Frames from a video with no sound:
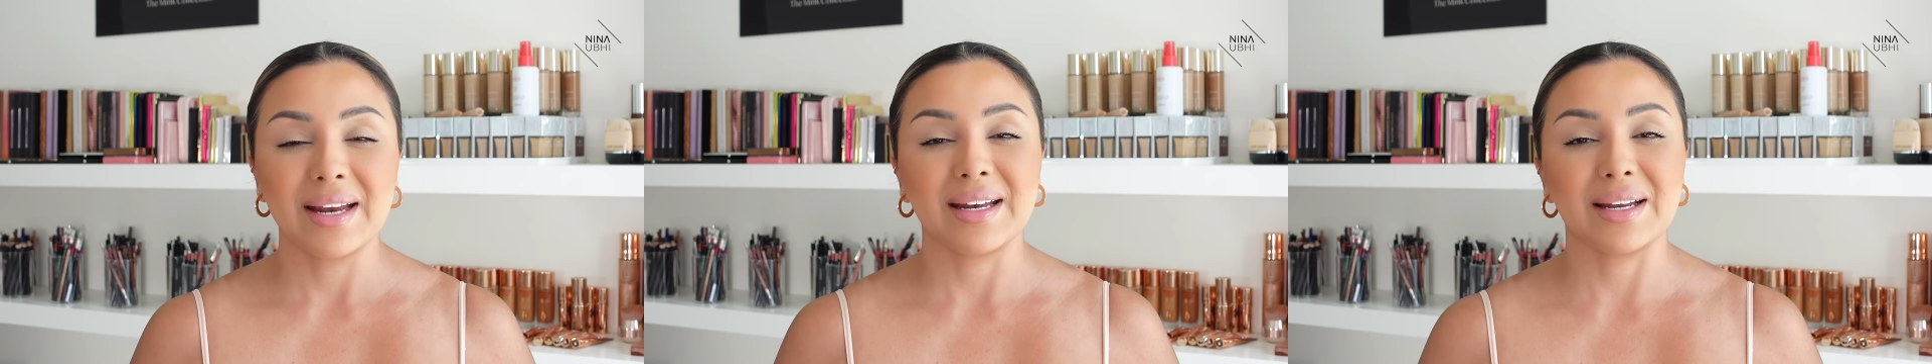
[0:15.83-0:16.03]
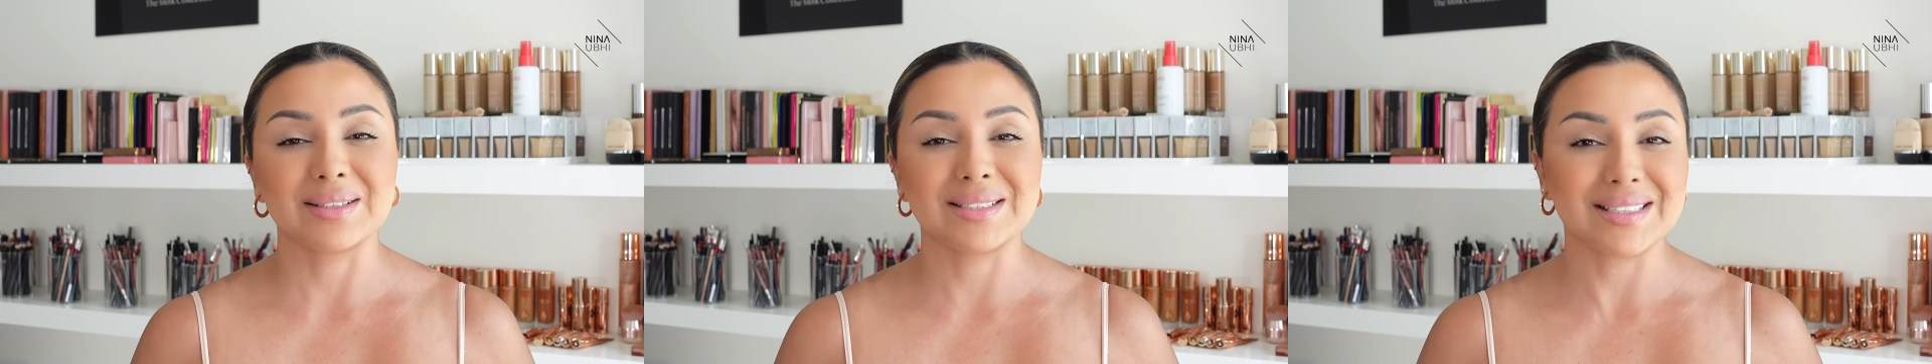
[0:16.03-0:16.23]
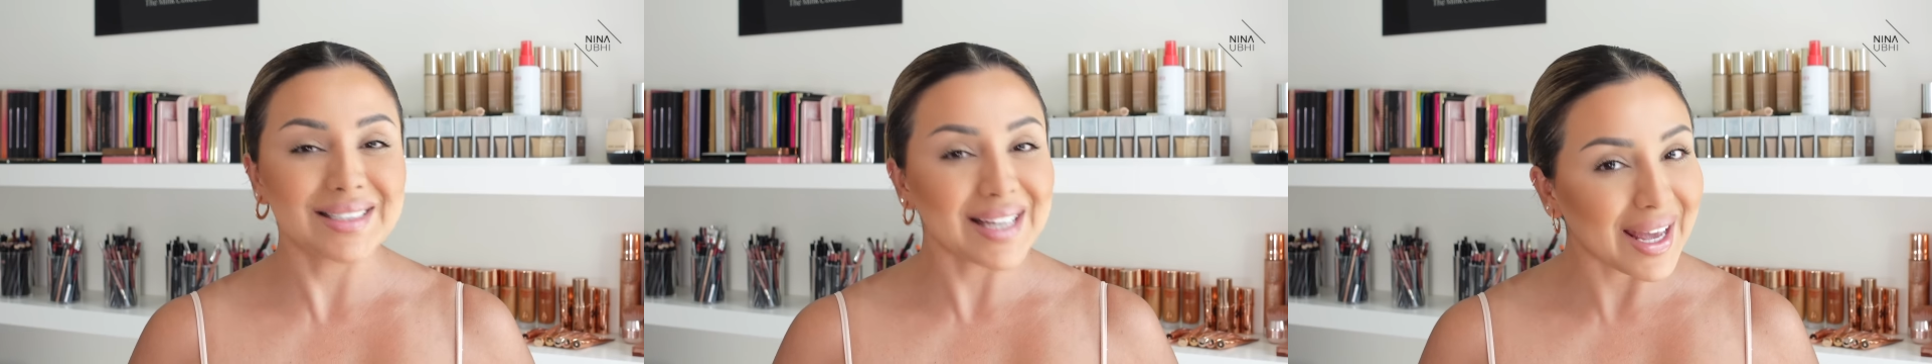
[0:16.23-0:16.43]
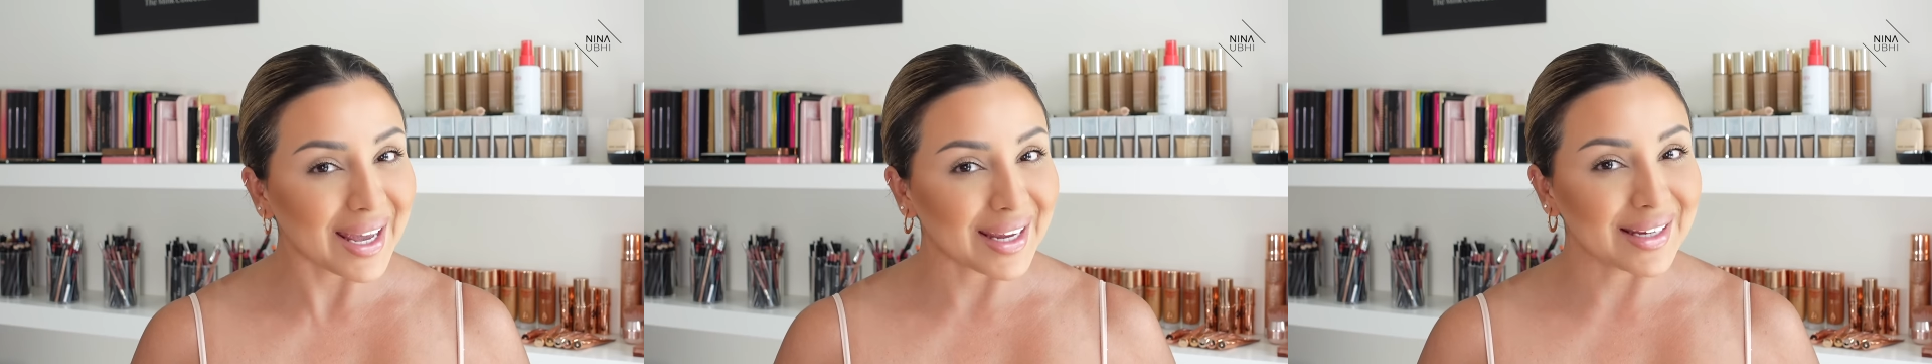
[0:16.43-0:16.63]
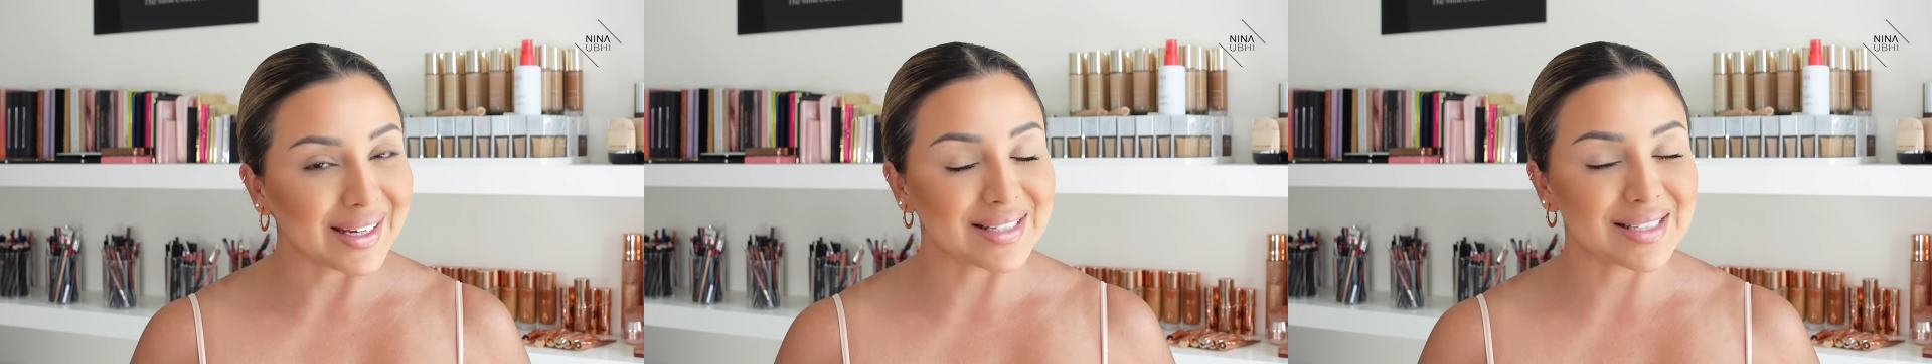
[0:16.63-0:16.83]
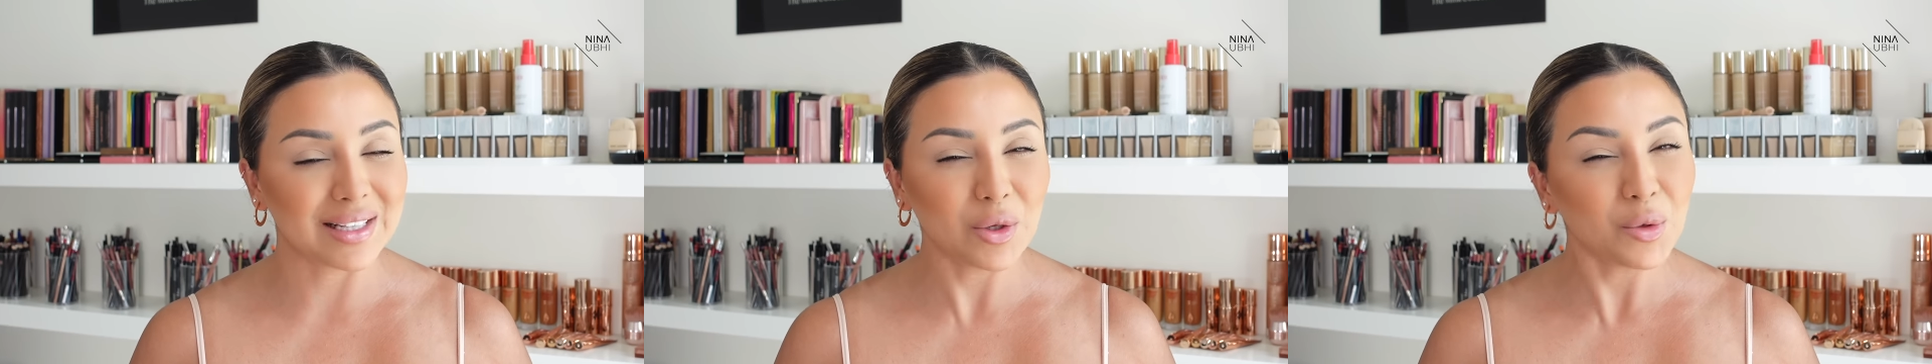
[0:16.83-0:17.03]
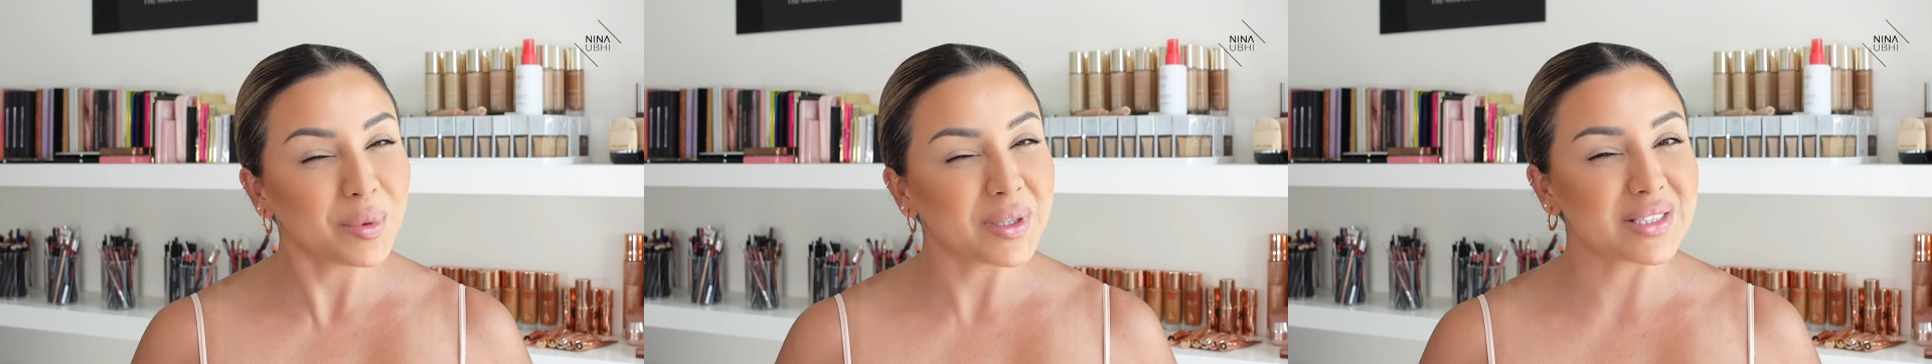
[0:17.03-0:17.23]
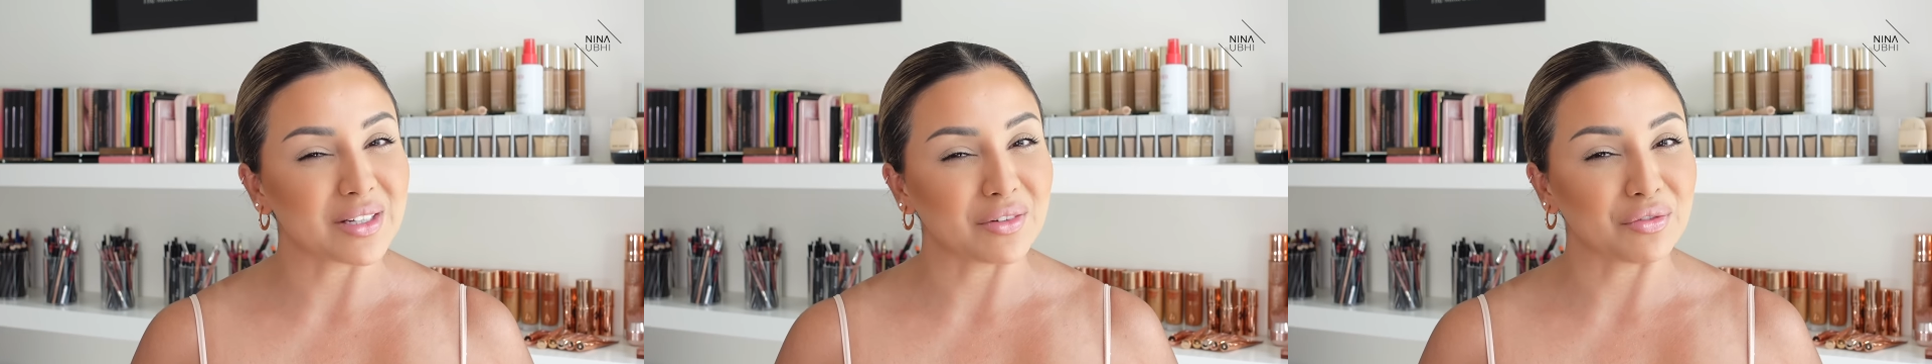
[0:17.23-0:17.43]
Now today is a little
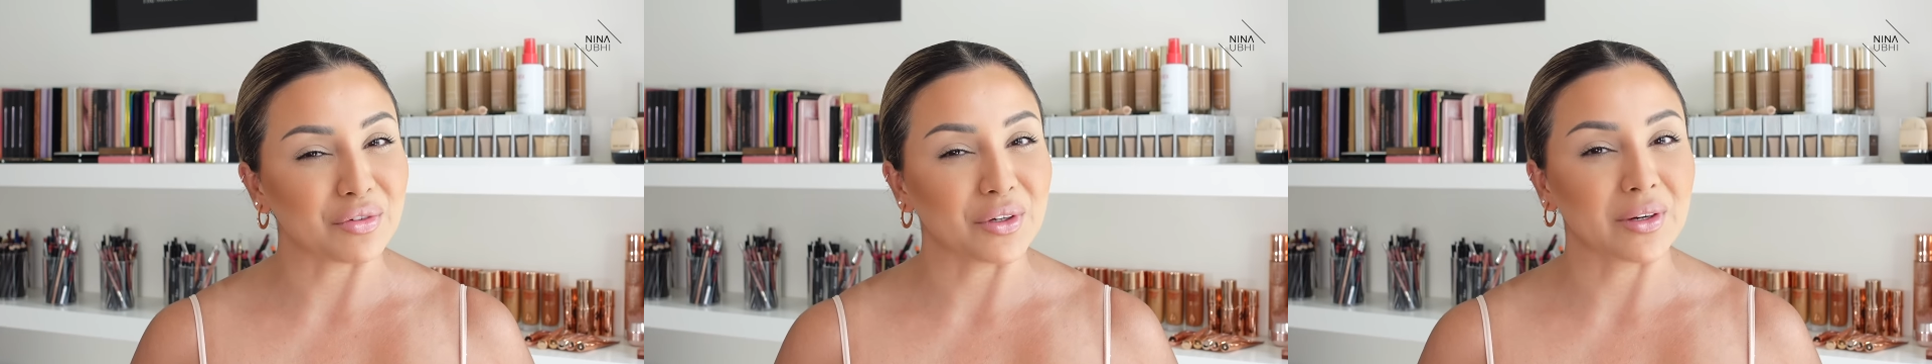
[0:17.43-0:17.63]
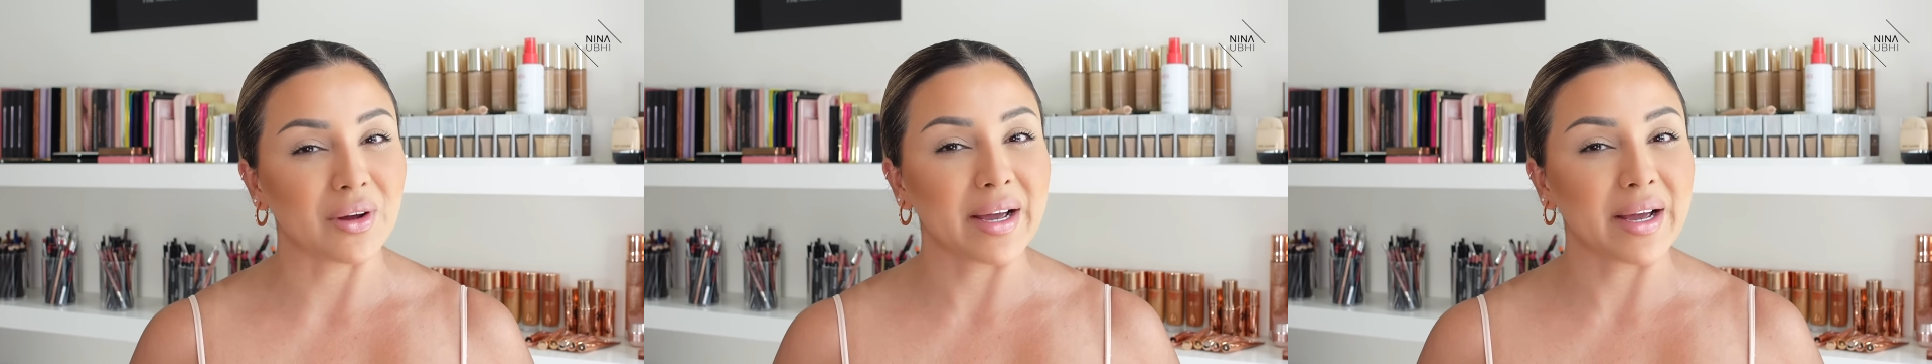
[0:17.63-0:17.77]
bit different.